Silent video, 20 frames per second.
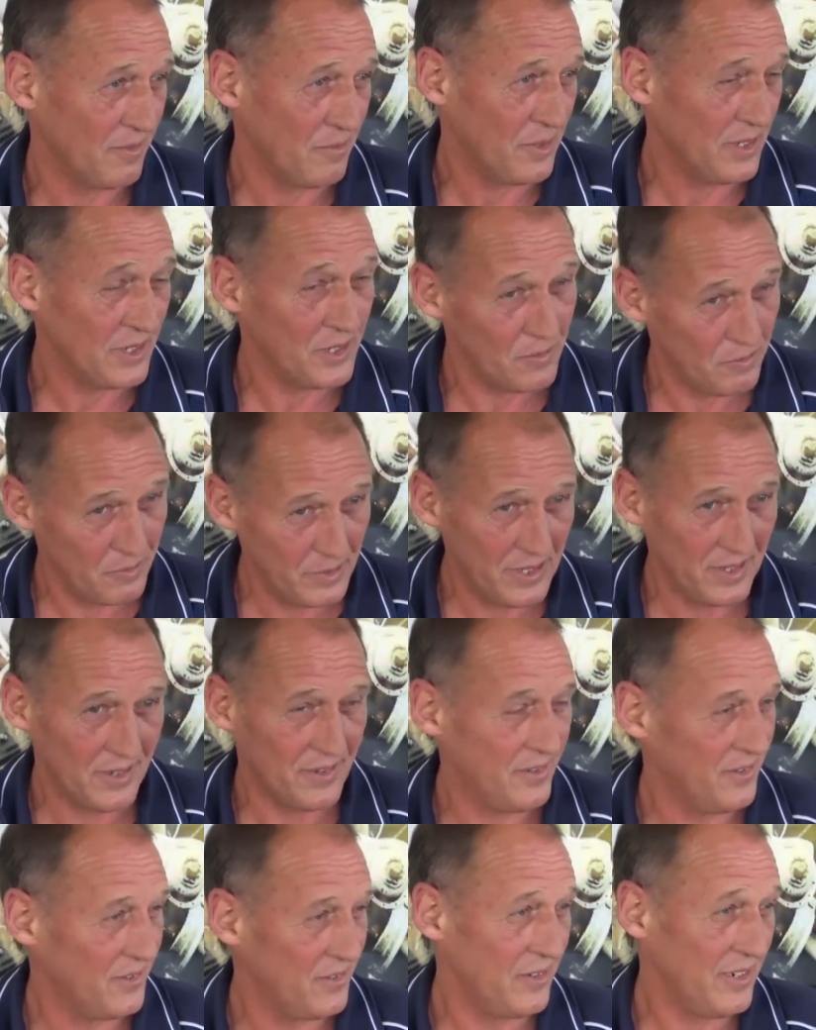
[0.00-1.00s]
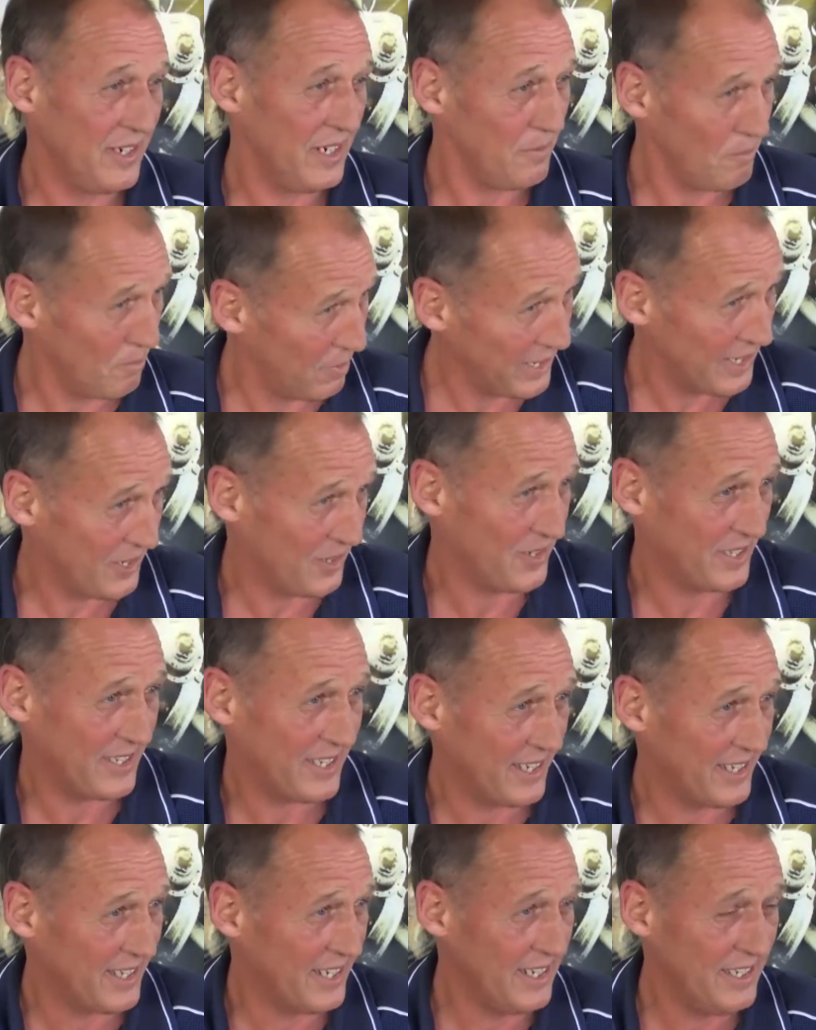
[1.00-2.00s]
I mean, it's been really bleak to
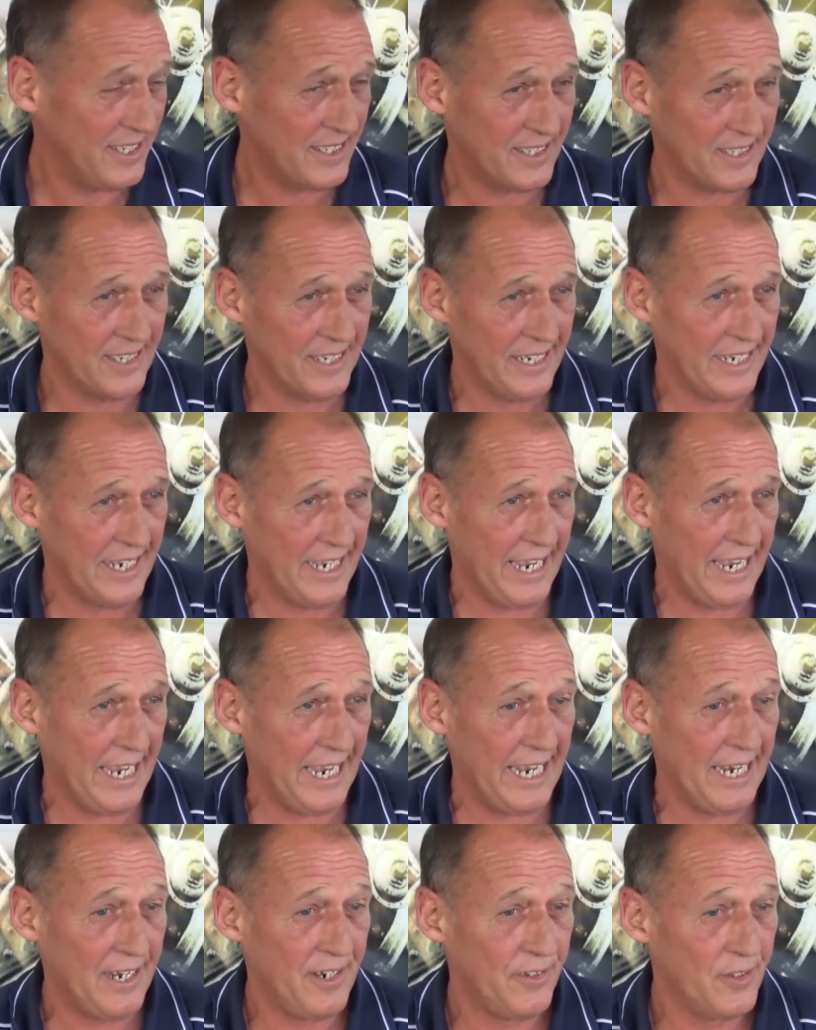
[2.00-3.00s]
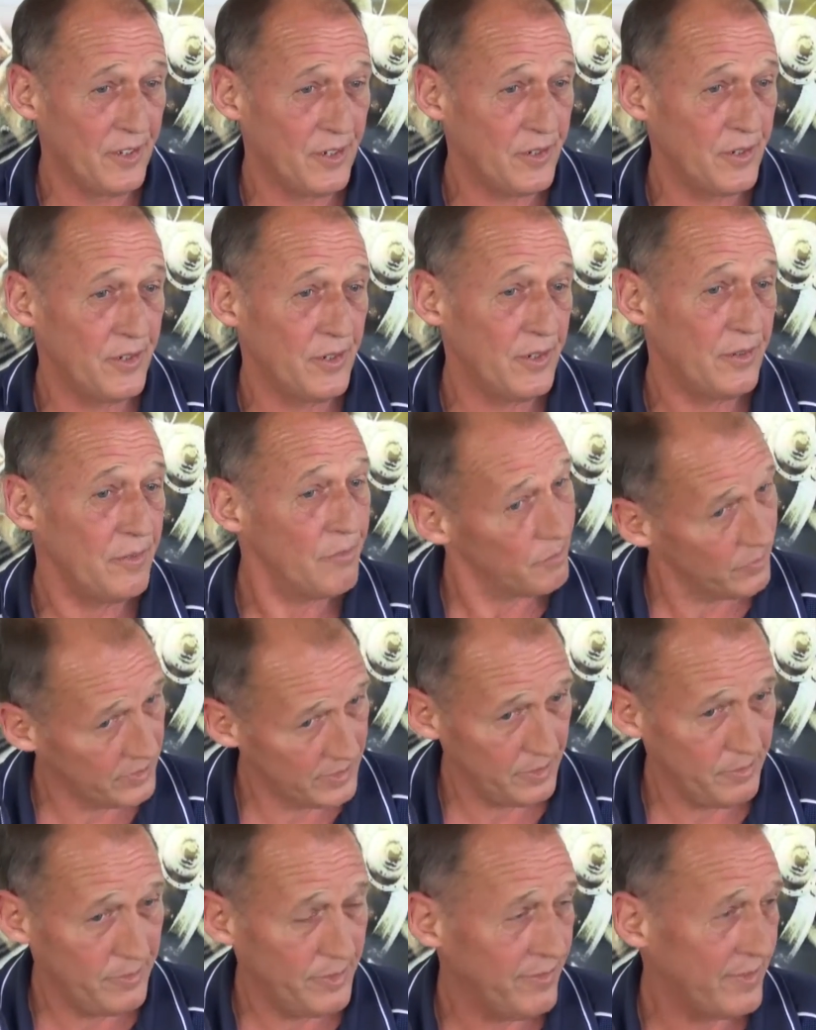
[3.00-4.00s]
say the least. And this year, a
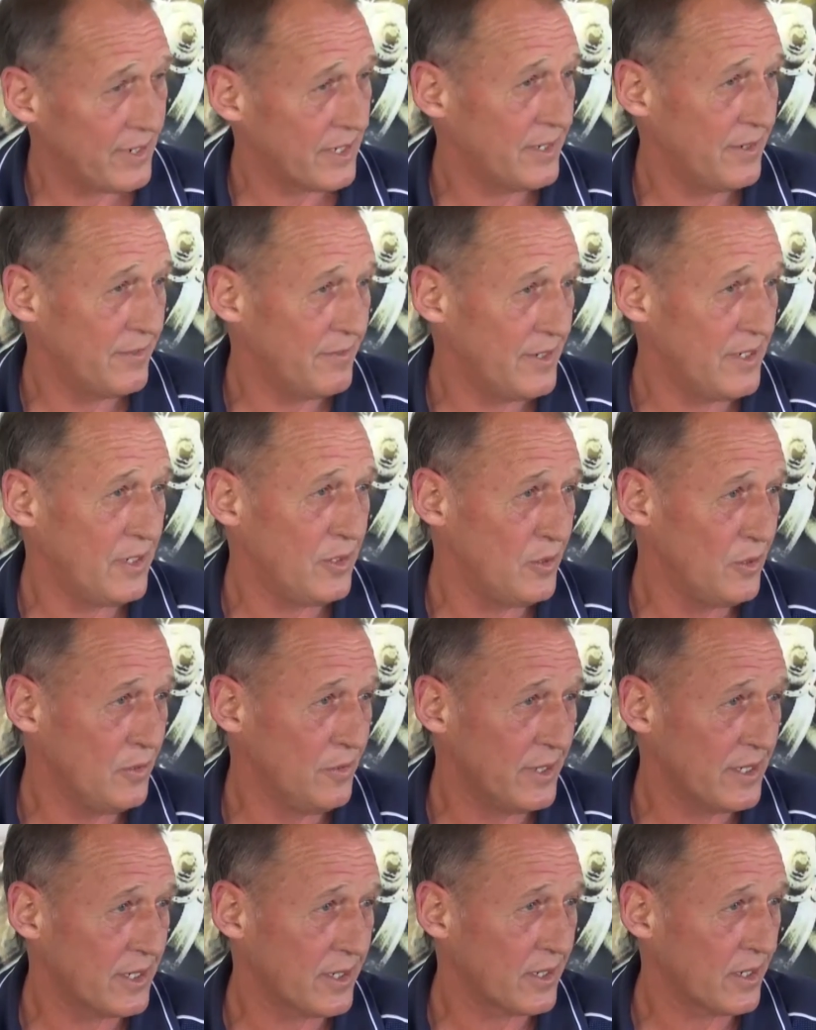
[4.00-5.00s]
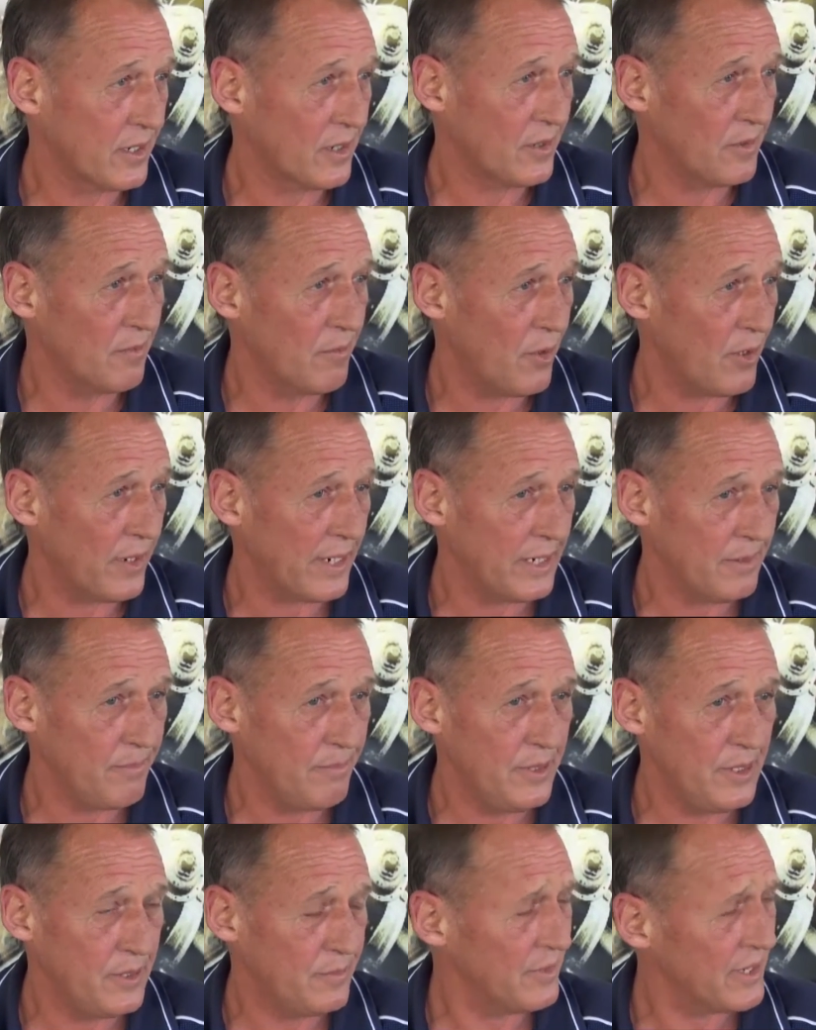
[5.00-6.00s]
little bit of activity 2 weeks ago on Margate
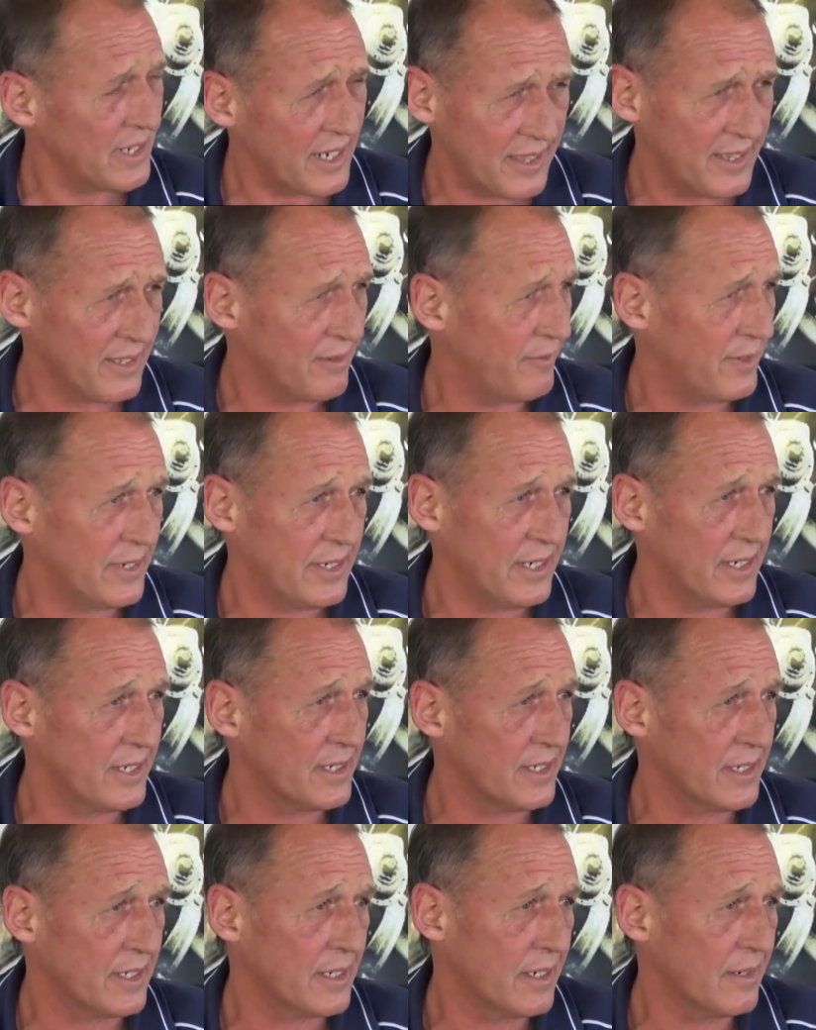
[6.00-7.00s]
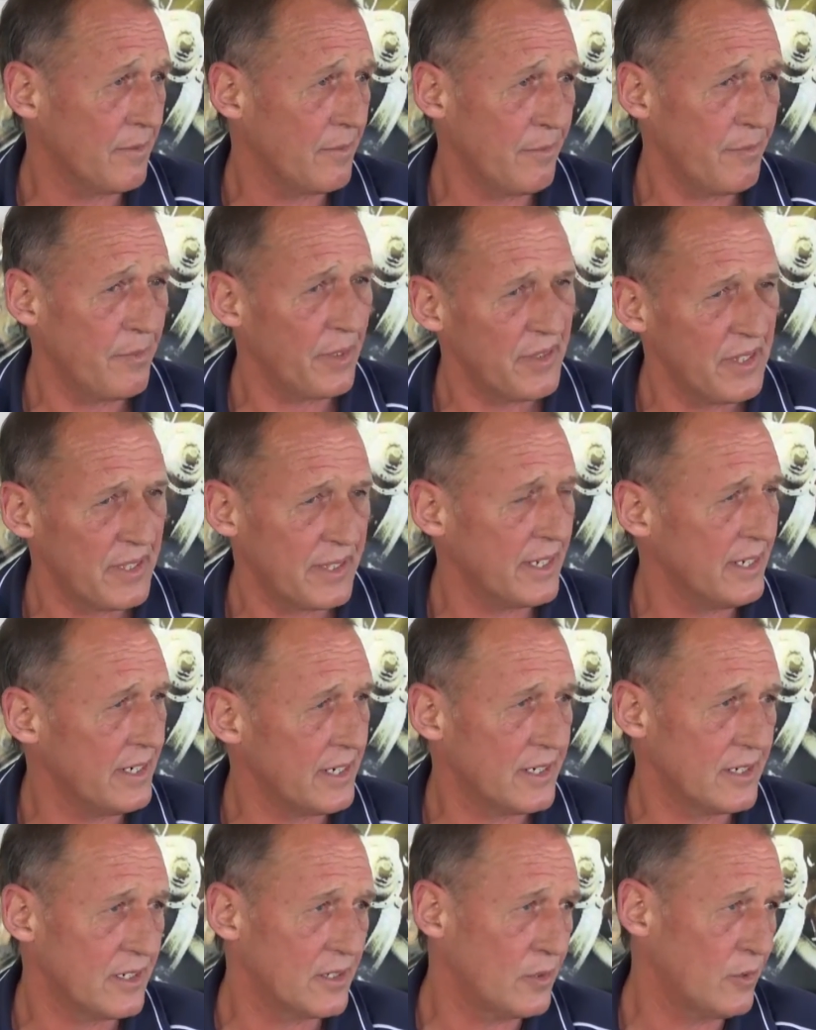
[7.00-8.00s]
Beach, but nothing fantastic. I think they
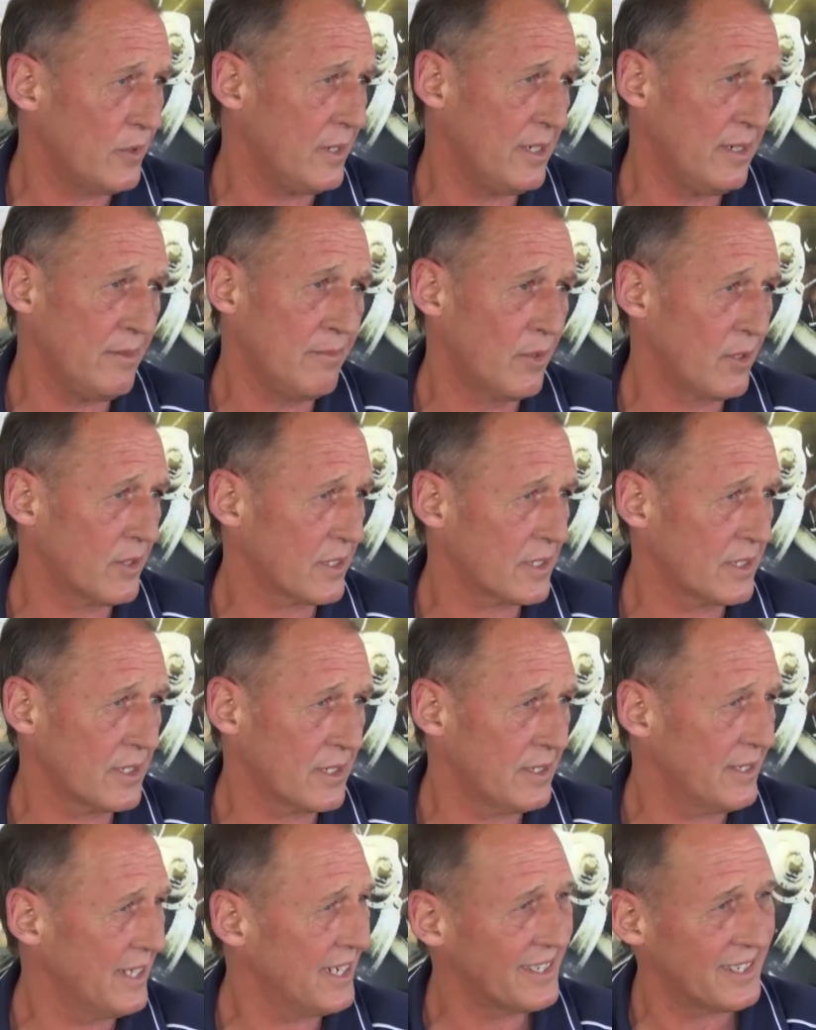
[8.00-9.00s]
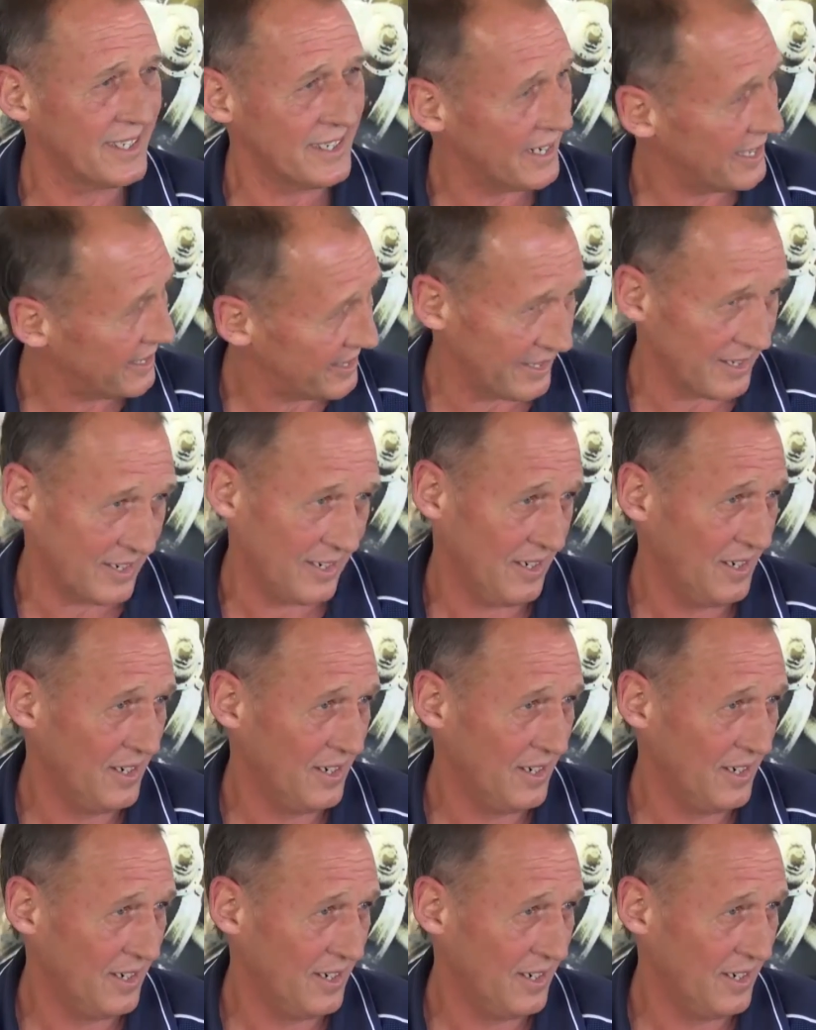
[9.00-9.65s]
netted 20 baskets. That's nothing.